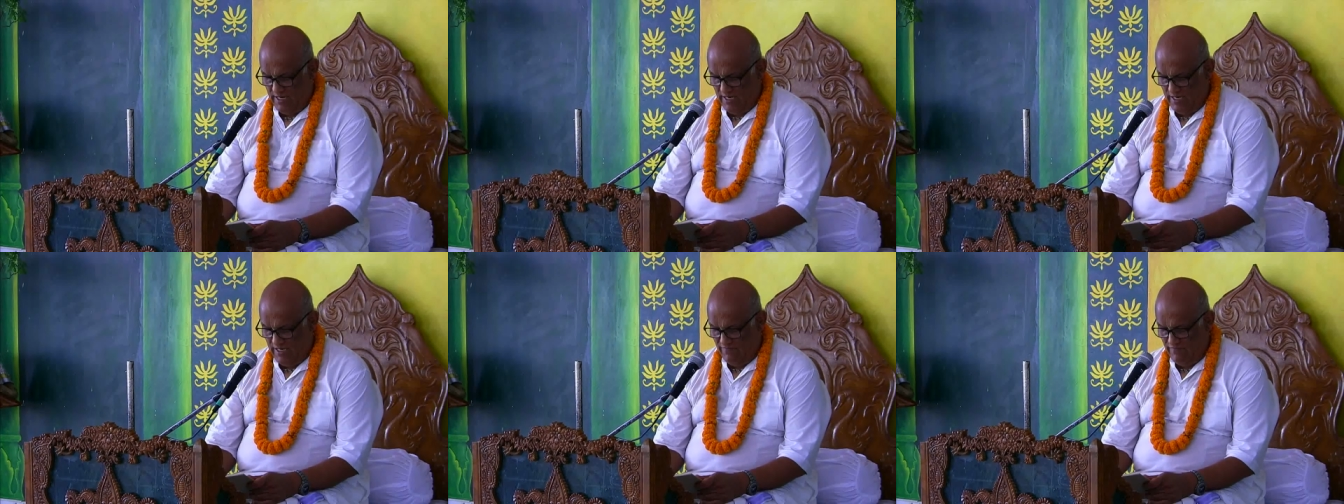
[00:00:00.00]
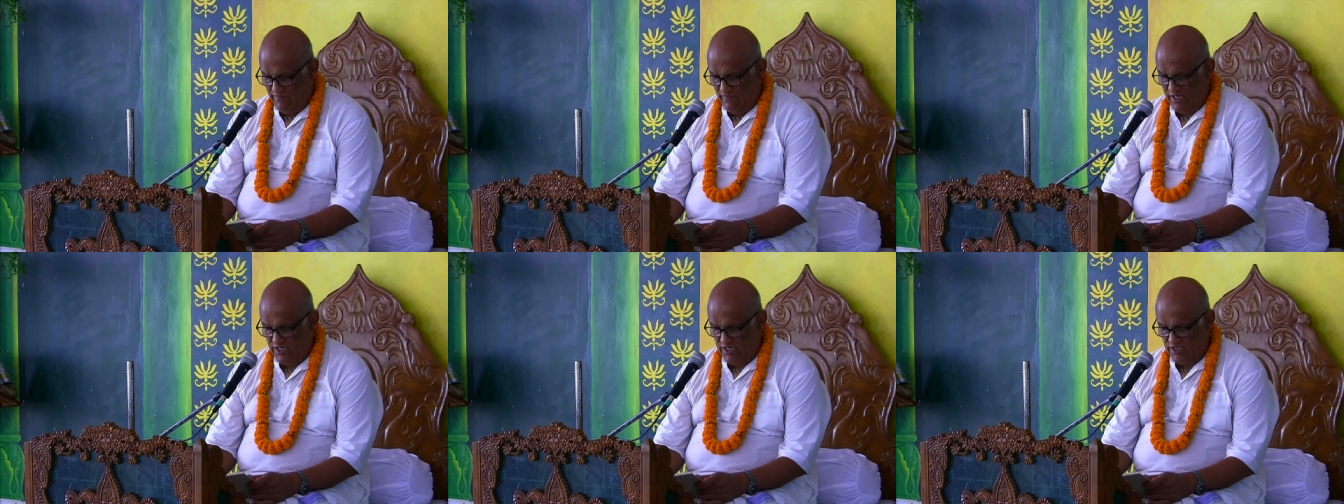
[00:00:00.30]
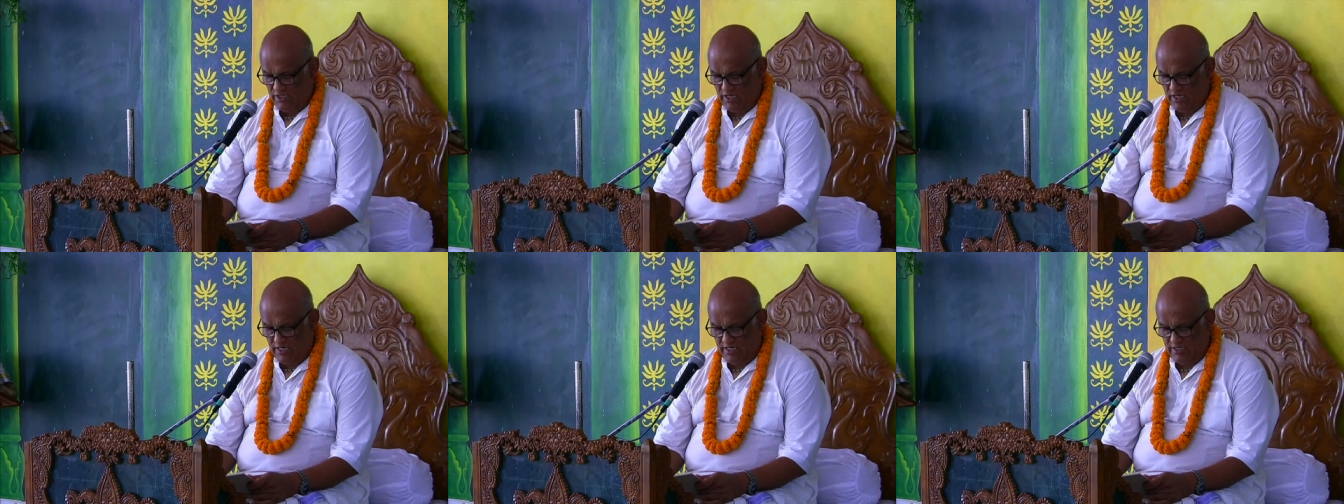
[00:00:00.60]
and a
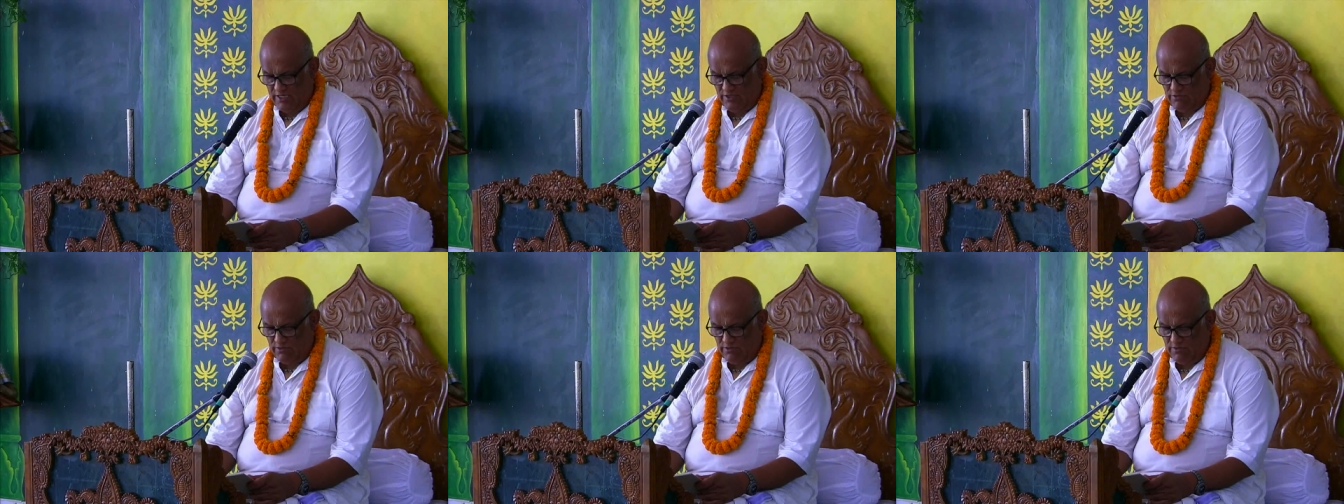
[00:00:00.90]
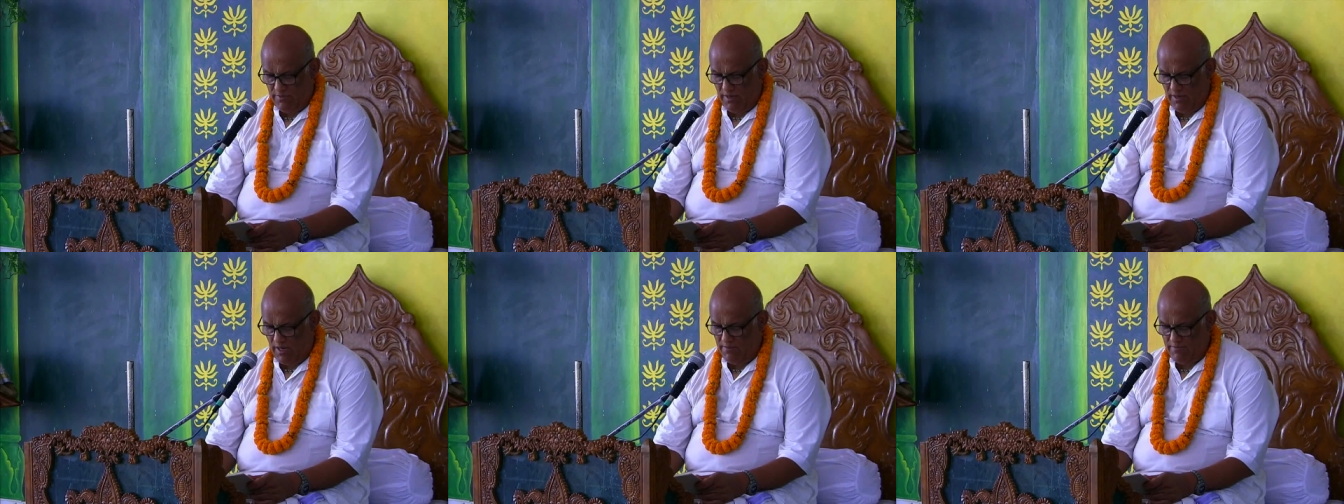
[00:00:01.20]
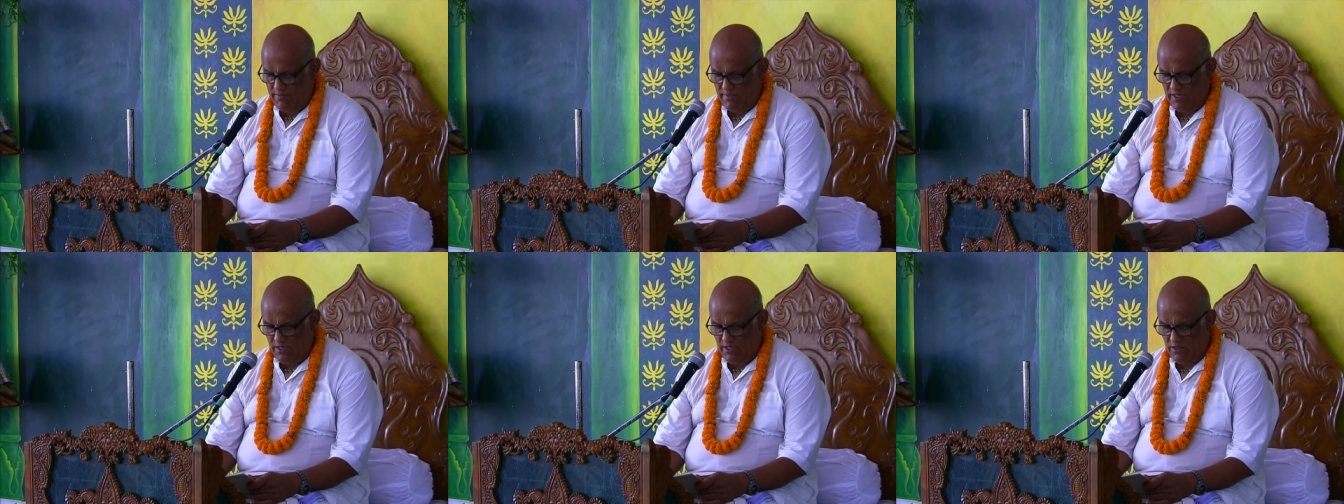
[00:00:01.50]
Vaishya into a
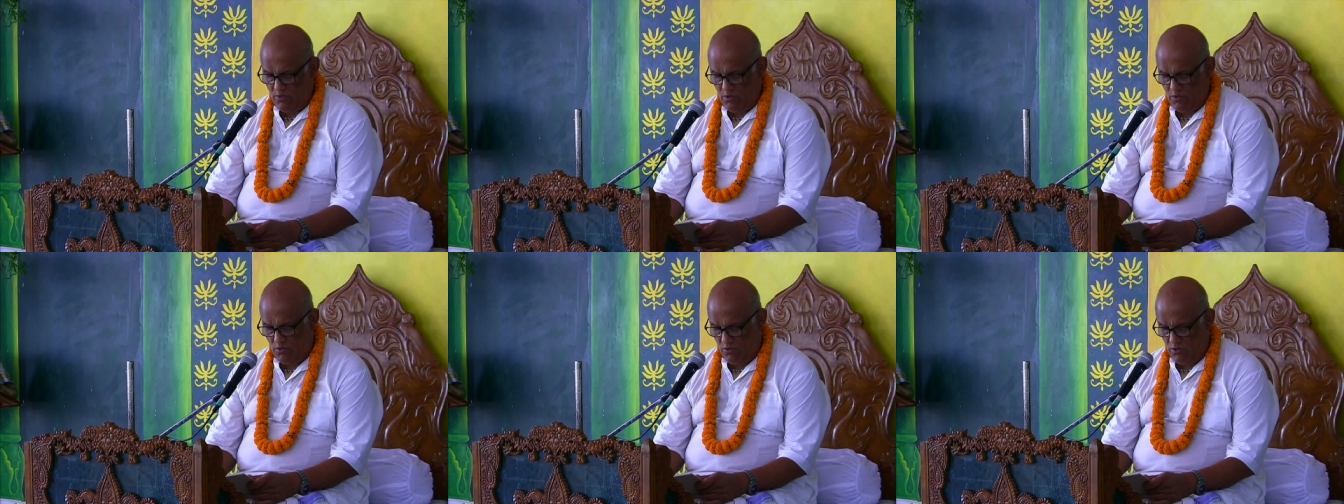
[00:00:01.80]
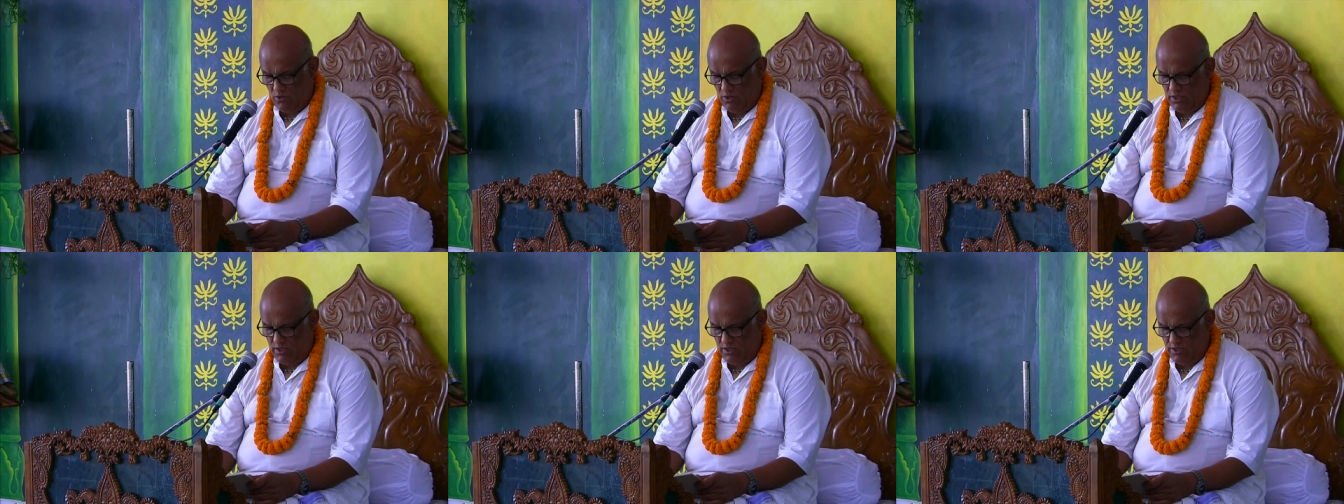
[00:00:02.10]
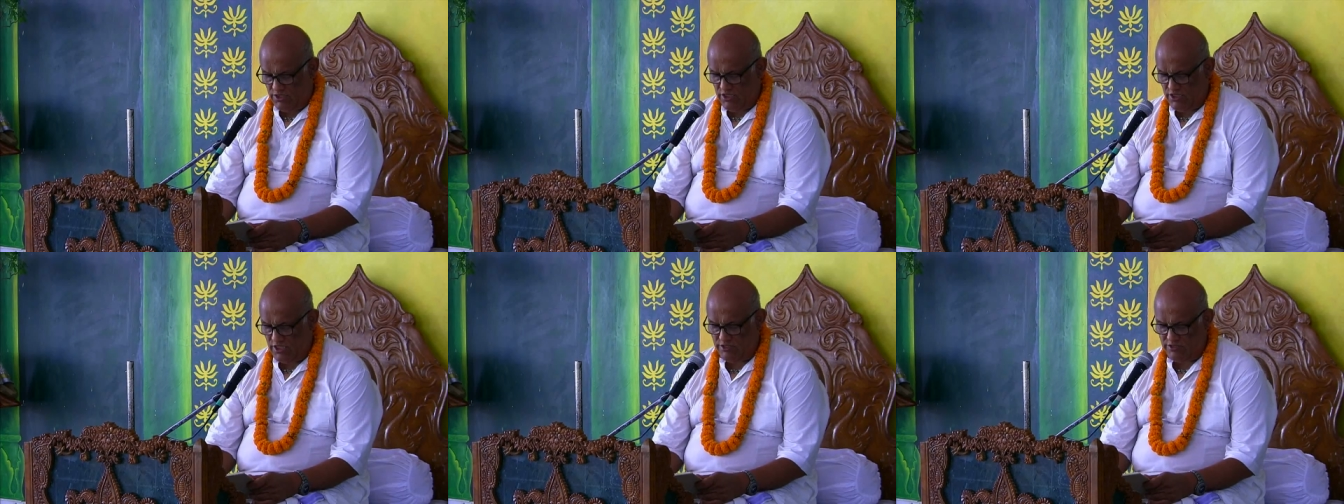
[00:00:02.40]
Brahmana or
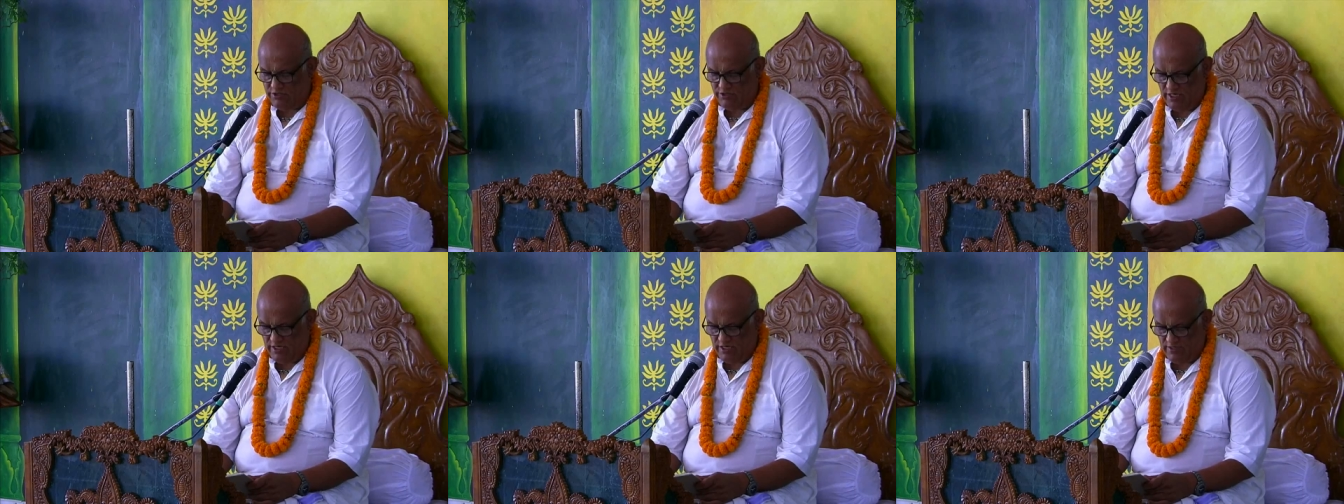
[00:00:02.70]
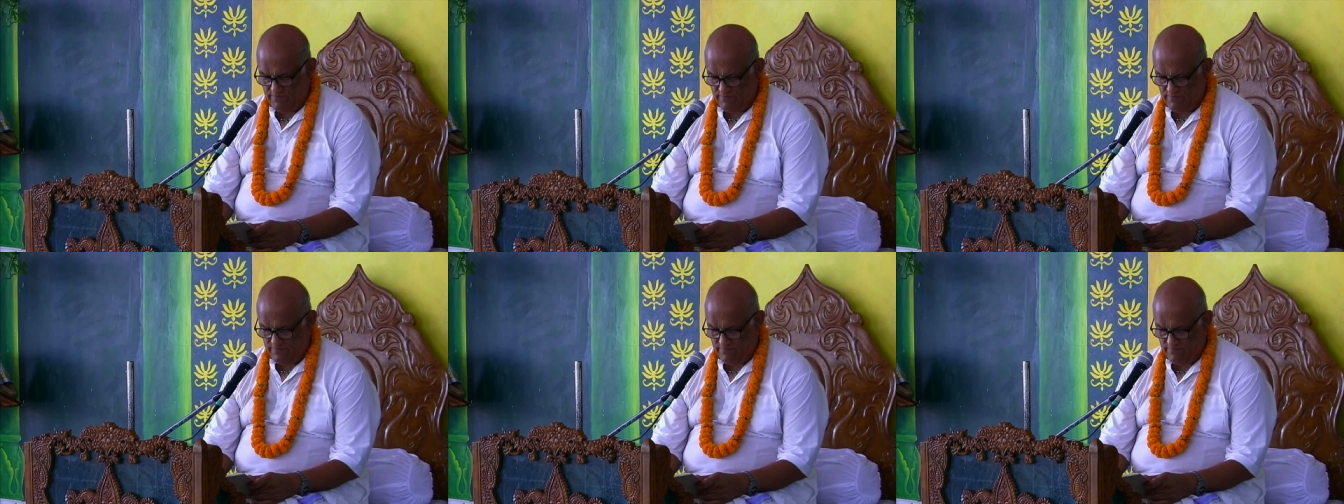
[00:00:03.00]
Kshatriya.